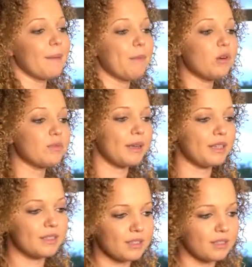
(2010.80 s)
in most
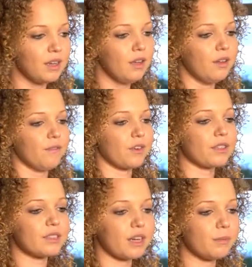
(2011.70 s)
places for the
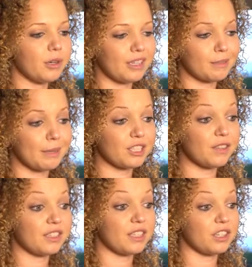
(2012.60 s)
ceremony, especially
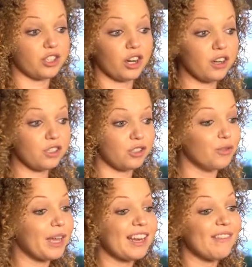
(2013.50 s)
if it's in a church, you
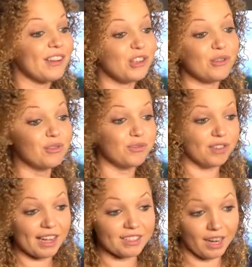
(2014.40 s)
can't even use
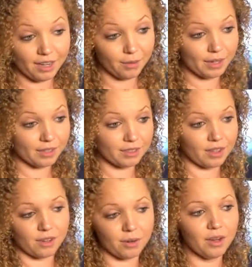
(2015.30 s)
flash anyways.
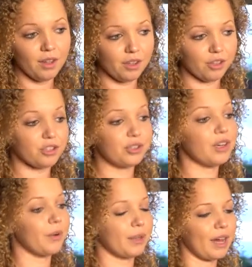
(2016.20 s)
So you're
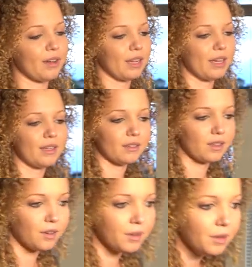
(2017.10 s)
shooting without light.
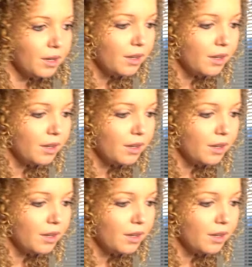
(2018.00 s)
So